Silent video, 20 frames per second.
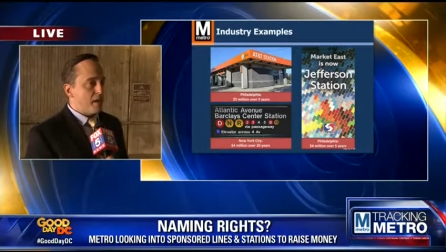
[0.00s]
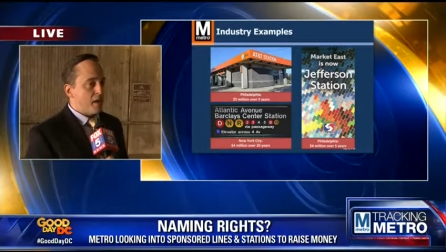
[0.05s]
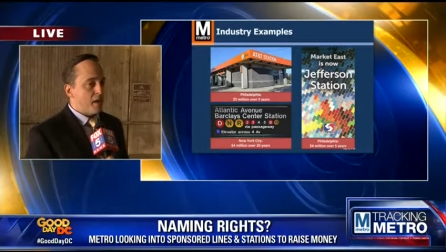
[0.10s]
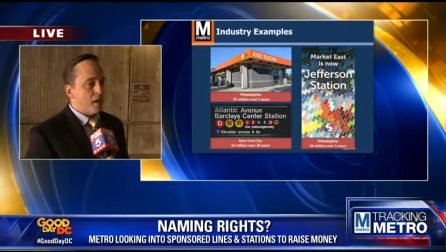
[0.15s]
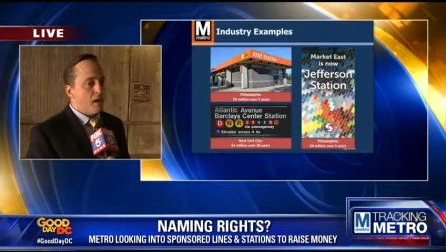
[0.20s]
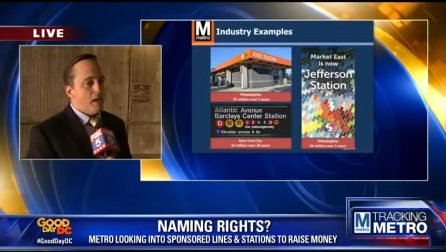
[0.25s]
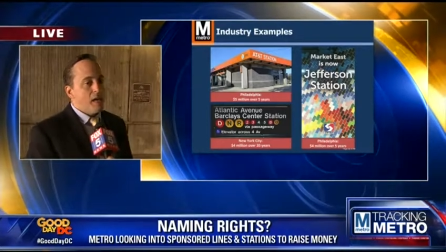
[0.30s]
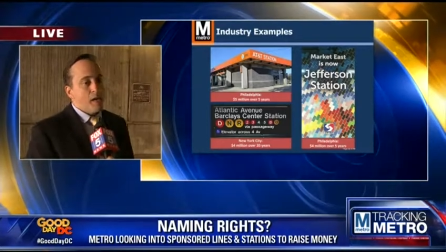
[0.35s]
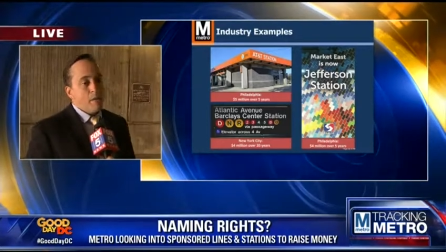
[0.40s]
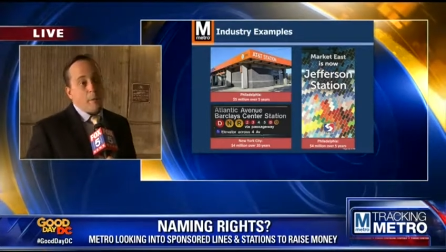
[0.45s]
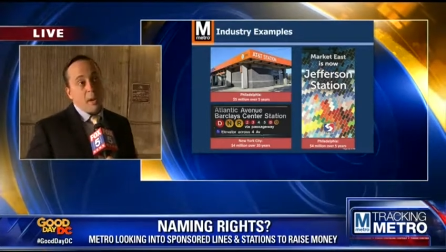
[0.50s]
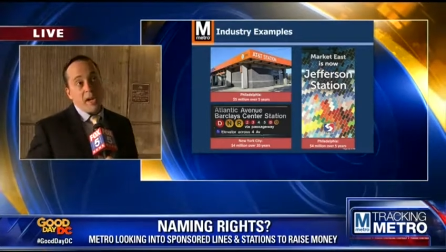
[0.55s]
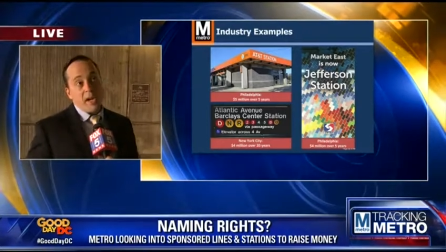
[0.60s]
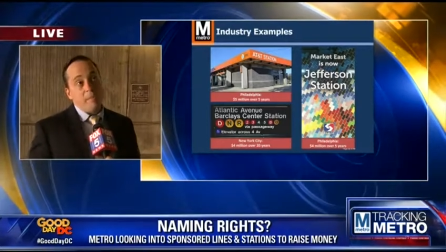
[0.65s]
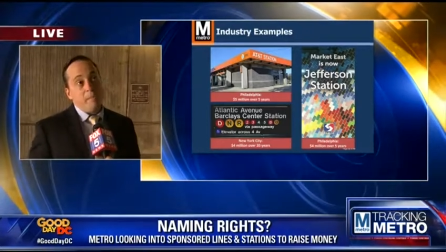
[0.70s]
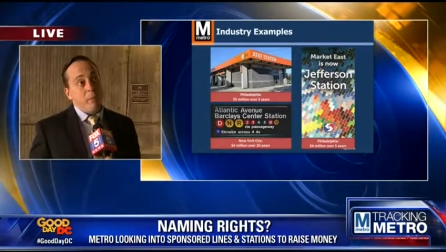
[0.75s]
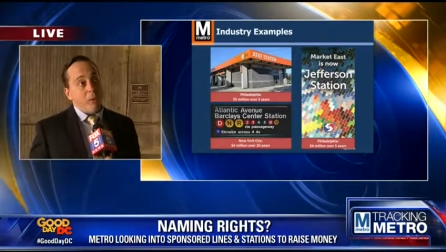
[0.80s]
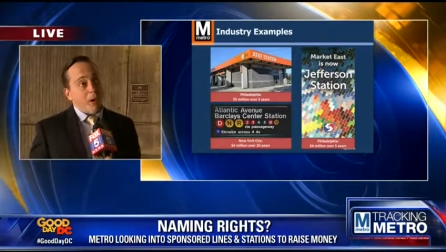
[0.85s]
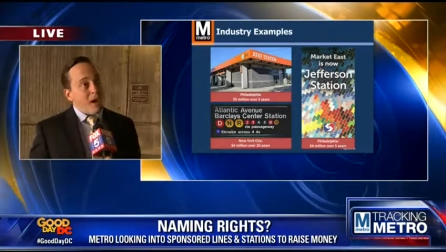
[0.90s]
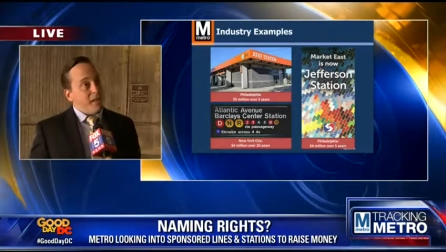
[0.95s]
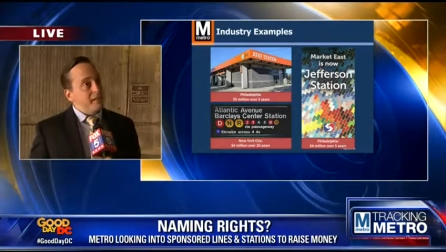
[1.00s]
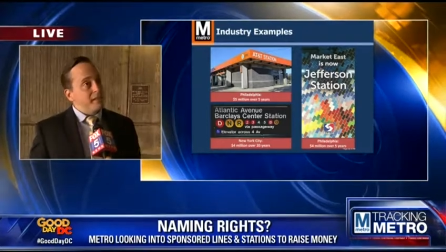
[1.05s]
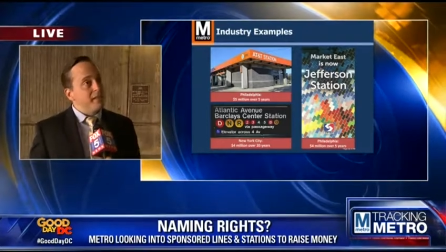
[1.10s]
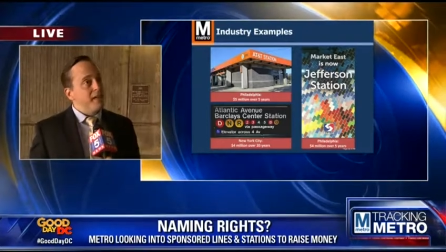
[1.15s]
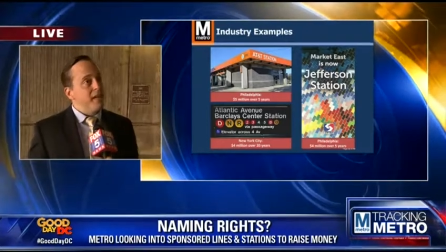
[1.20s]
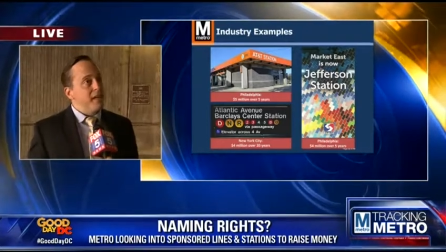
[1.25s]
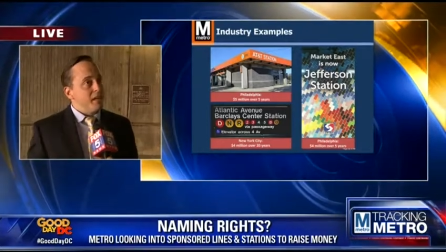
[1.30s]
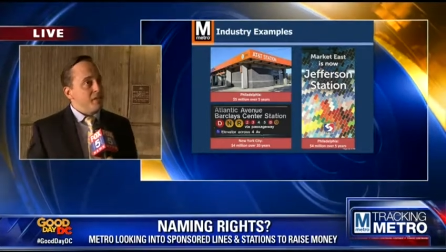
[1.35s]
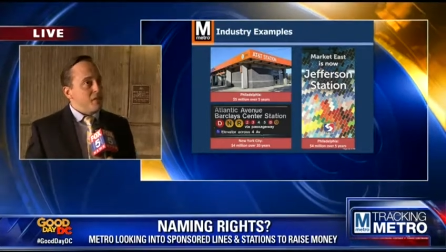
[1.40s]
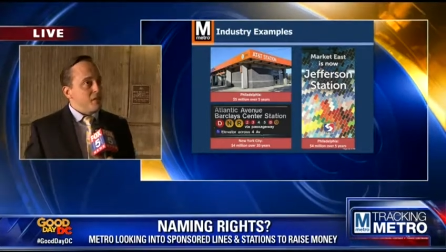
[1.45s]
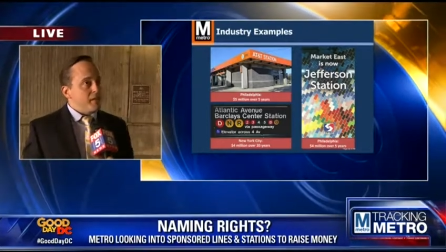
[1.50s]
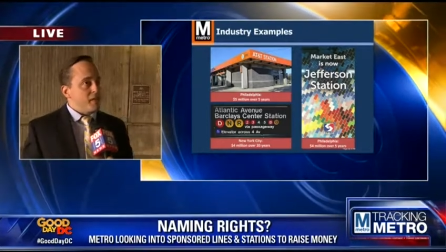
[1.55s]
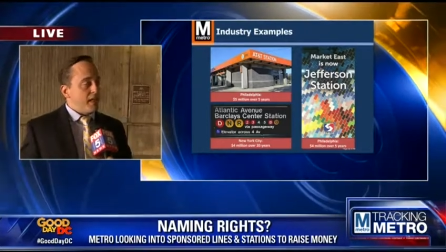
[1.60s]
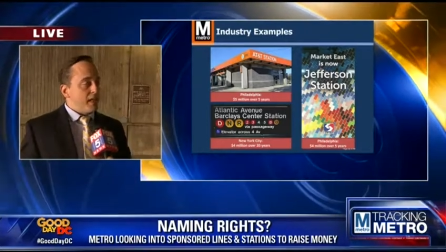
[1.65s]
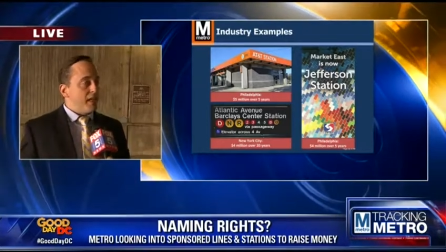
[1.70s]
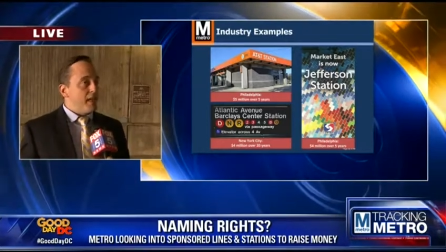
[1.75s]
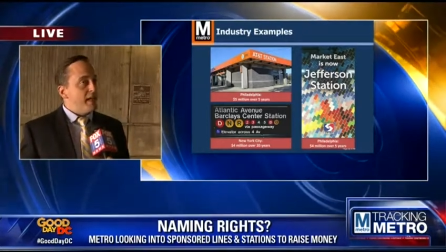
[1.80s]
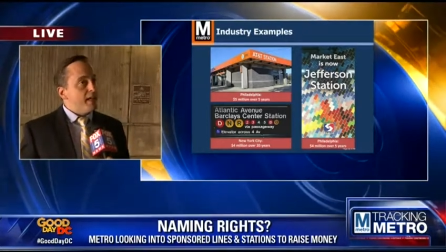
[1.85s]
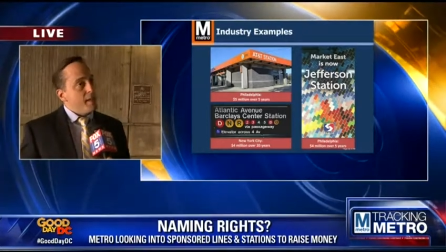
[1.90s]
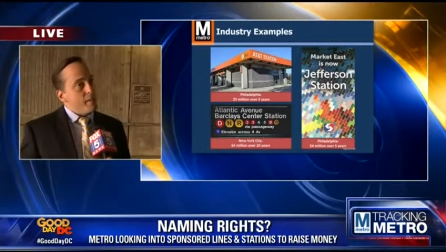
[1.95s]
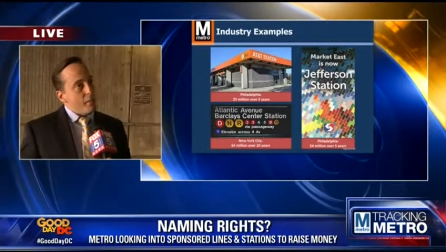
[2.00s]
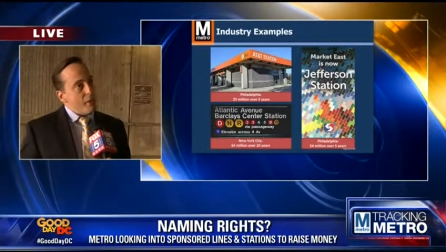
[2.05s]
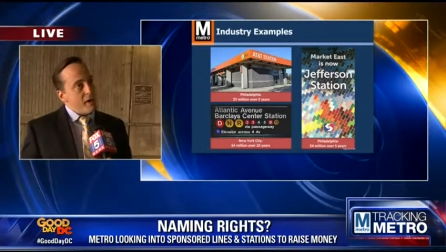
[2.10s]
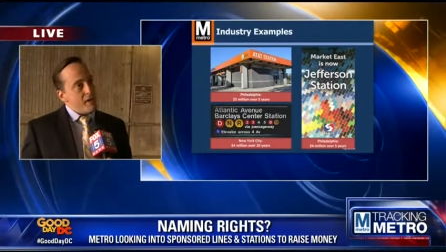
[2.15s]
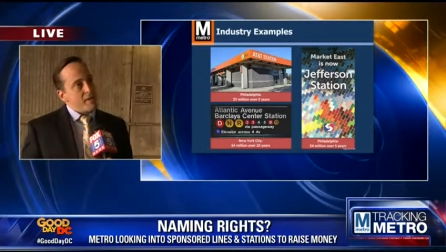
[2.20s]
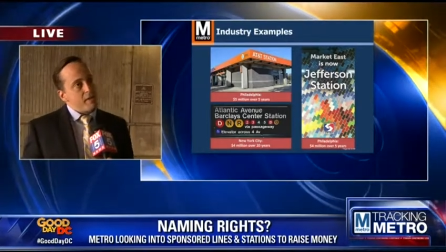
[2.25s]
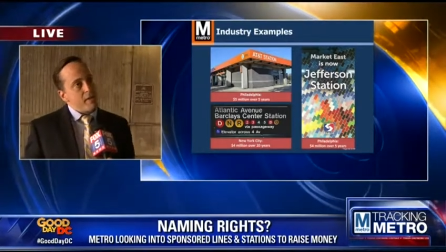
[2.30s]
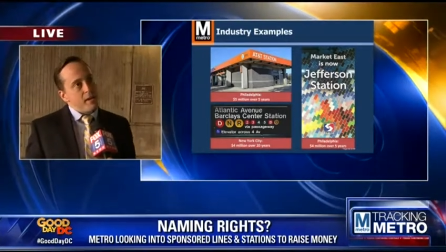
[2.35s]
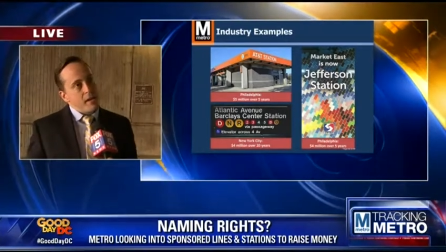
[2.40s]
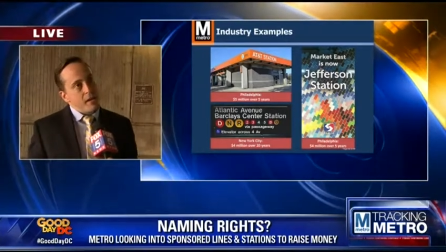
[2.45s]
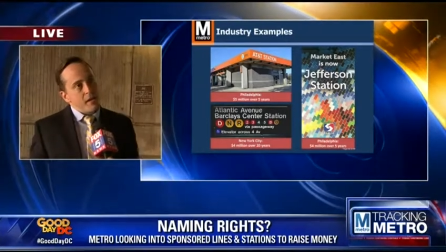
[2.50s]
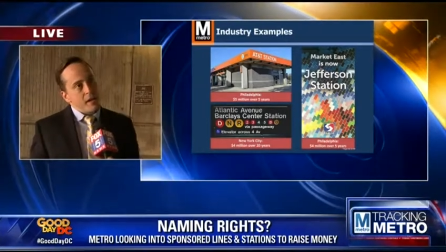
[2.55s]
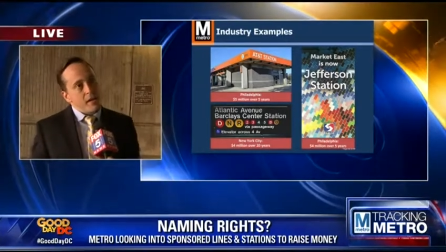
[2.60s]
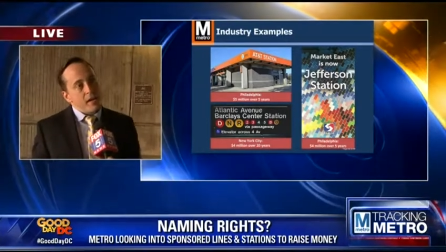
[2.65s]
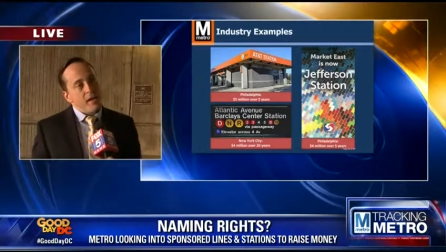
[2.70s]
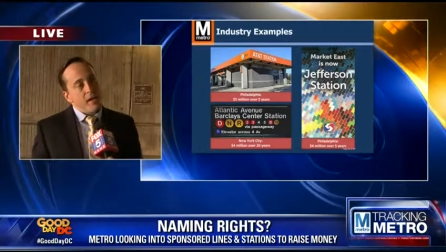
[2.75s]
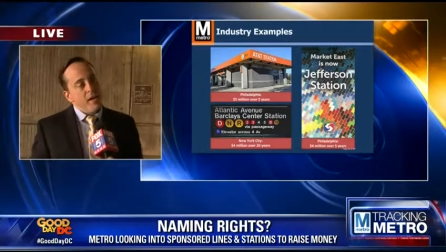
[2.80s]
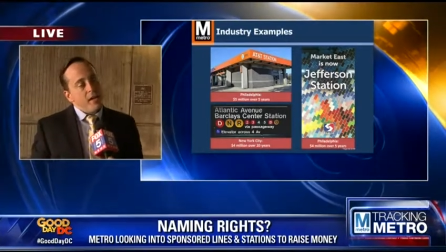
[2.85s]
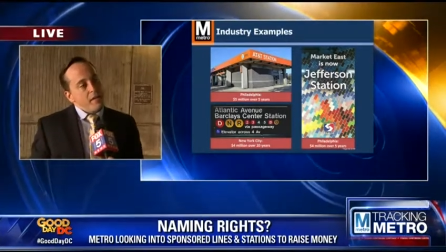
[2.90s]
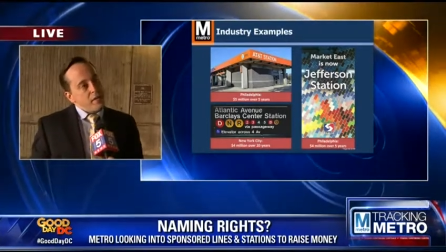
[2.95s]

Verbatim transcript: here, but in Boston, interestingly, in the Boston area,